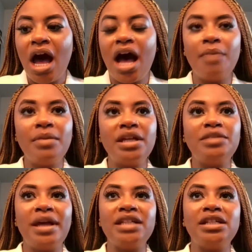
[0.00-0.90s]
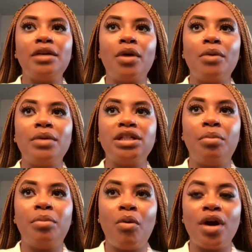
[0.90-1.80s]
Um, it's basically where we
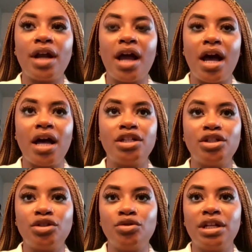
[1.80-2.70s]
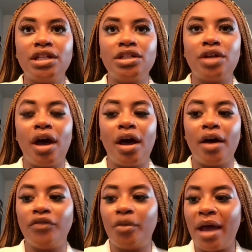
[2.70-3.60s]
support uh, students
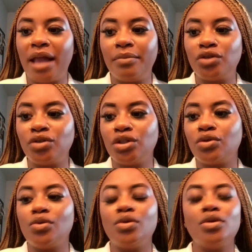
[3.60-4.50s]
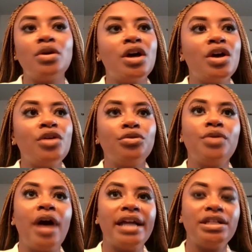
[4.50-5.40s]
uh, from elementary school
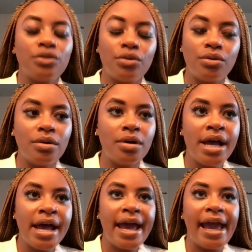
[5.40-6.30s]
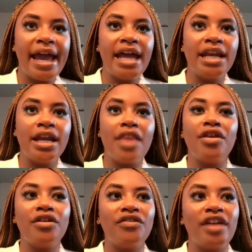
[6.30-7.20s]
through high school and
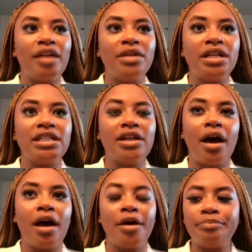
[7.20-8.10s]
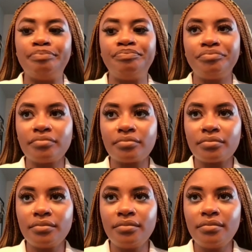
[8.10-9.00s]
their families um,
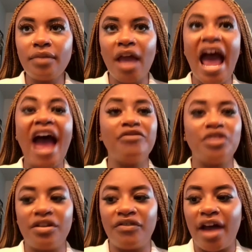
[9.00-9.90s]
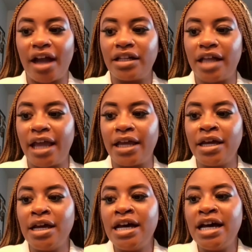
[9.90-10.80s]
after the fact, like
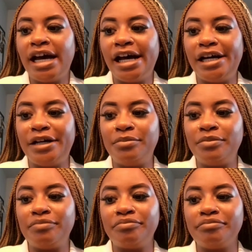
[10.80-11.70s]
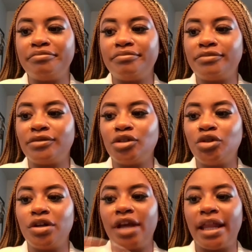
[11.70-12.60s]
um, to
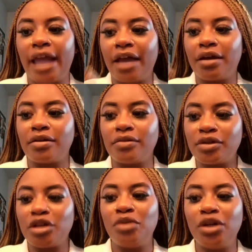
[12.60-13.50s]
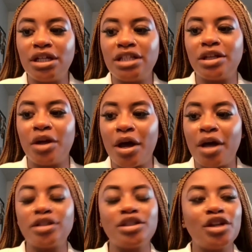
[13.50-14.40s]
create like community
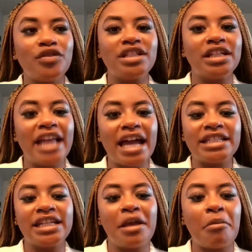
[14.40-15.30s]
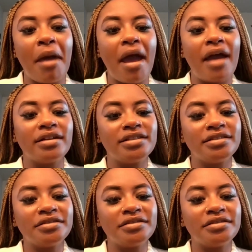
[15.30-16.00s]
uh, service and lasting impact.